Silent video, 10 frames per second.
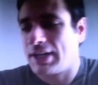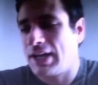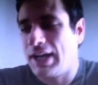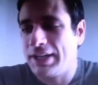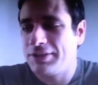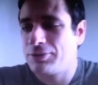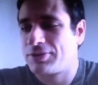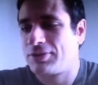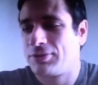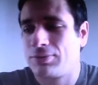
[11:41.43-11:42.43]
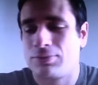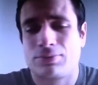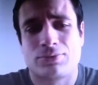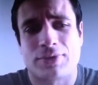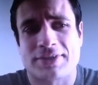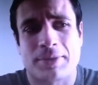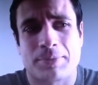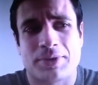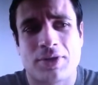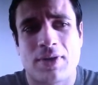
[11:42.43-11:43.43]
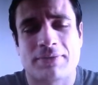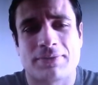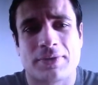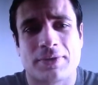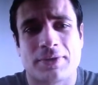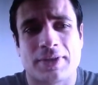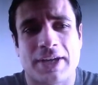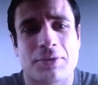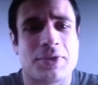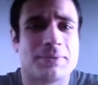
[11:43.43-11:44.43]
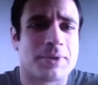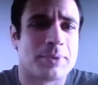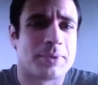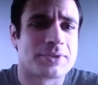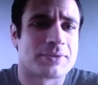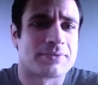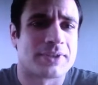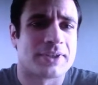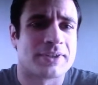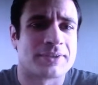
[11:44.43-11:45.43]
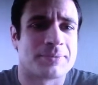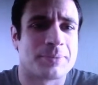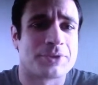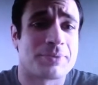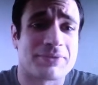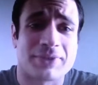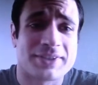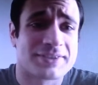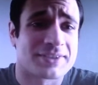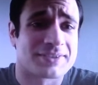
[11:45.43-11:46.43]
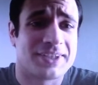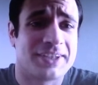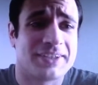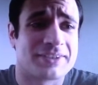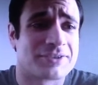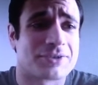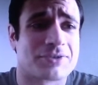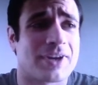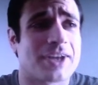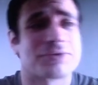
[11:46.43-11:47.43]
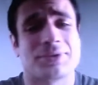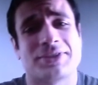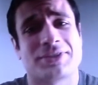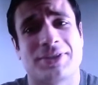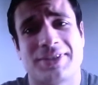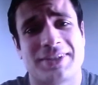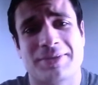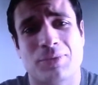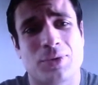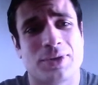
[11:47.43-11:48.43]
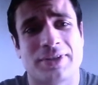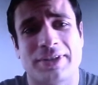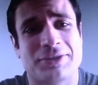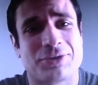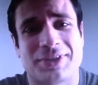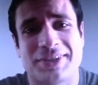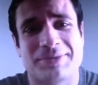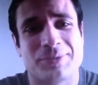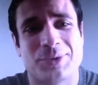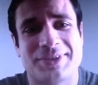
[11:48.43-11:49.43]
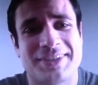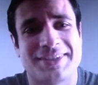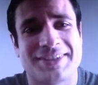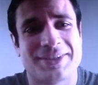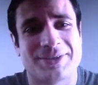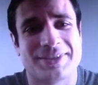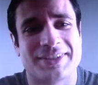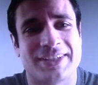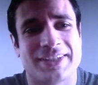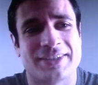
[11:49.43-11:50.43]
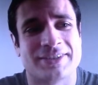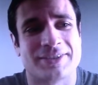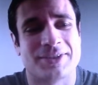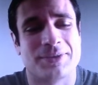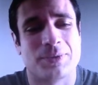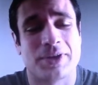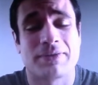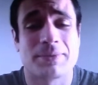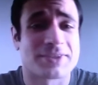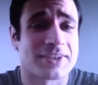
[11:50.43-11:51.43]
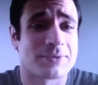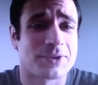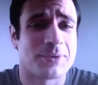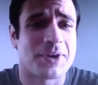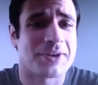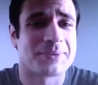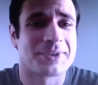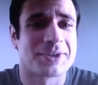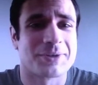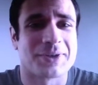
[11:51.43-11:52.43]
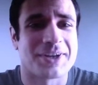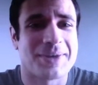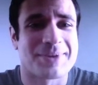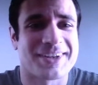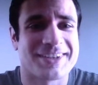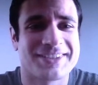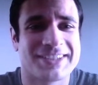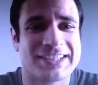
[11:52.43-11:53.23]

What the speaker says: I used to dress up and go out for Halloween with a bunch of my friends, and it just gradually started to get more intricate and more detailed. And one of them said, why don't we go to a Comic-Con?